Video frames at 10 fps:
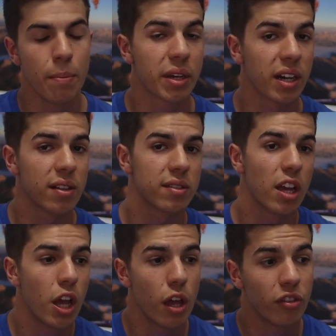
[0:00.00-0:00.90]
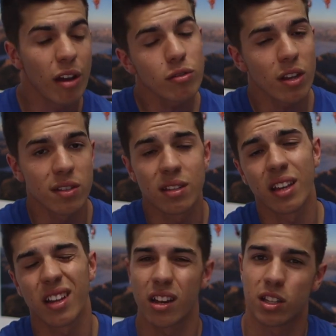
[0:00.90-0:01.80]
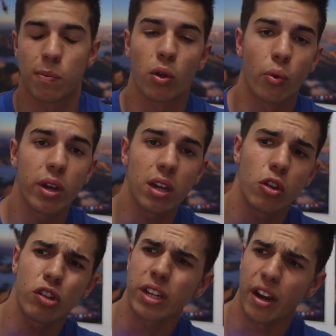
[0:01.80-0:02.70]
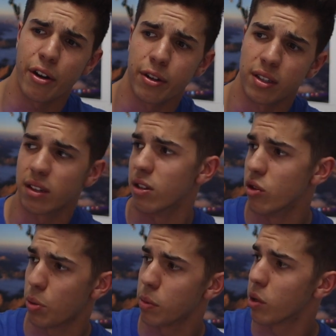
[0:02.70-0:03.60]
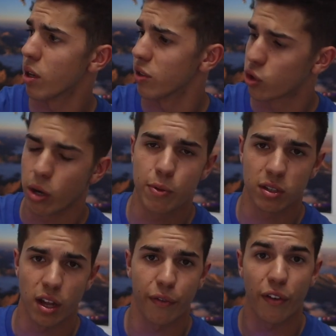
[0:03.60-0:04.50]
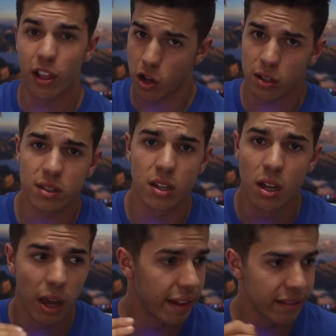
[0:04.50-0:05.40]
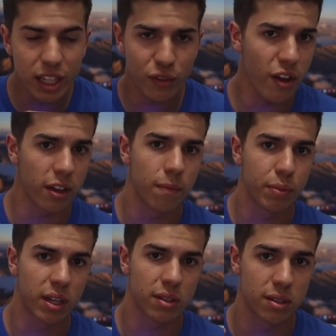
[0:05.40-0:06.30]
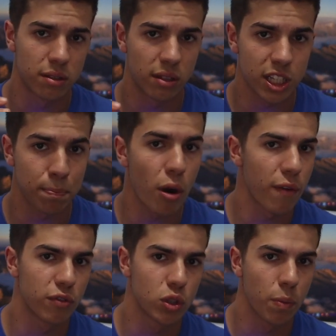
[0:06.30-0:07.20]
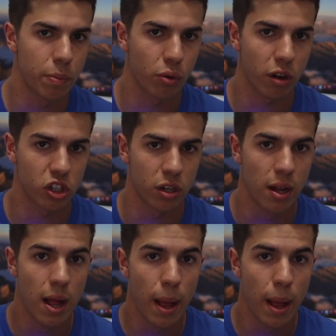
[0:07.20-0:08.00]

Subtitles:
because downsizing and getting a smaller wing, you're going to get hurt and you're probably going to scrape yourself a lot, and that's fine because that's part of the swooping progression.